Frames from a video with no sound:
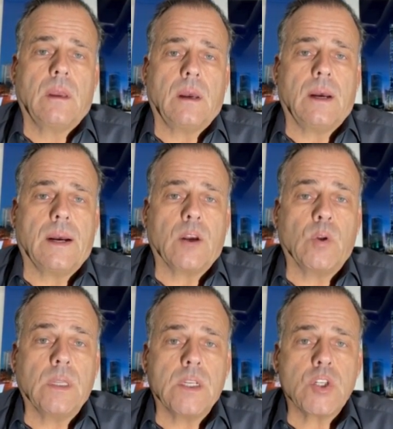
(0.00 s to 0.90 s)
a
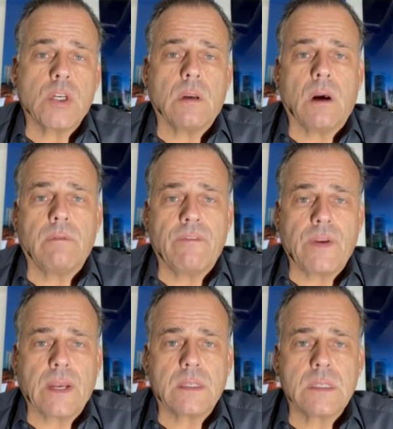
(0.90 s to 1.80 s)
collision of
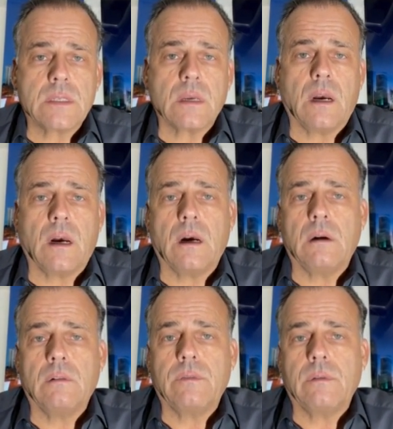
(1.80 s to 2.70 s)
effects
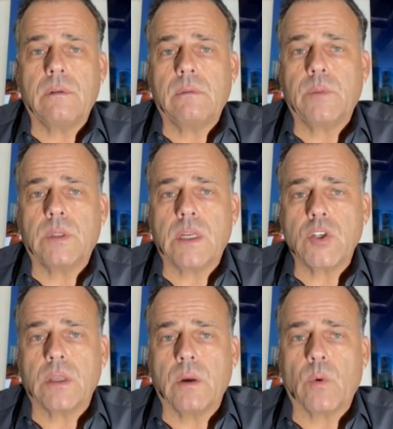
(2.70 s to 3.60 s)
of
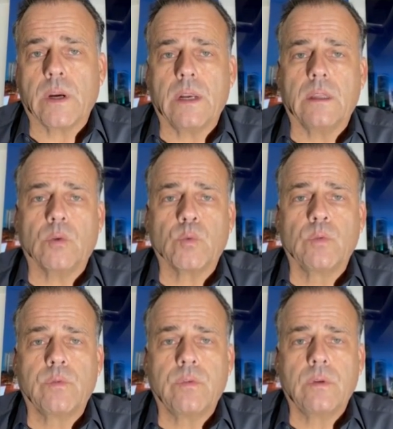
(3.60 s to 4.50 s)
potentially working on the
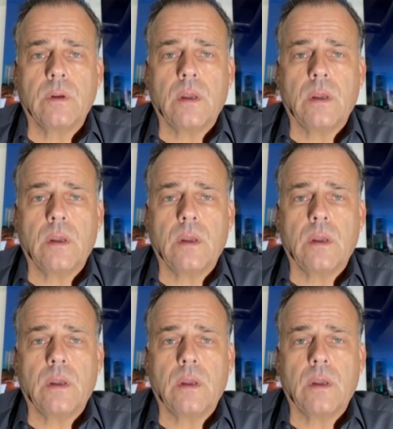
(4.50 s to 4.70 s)
roof,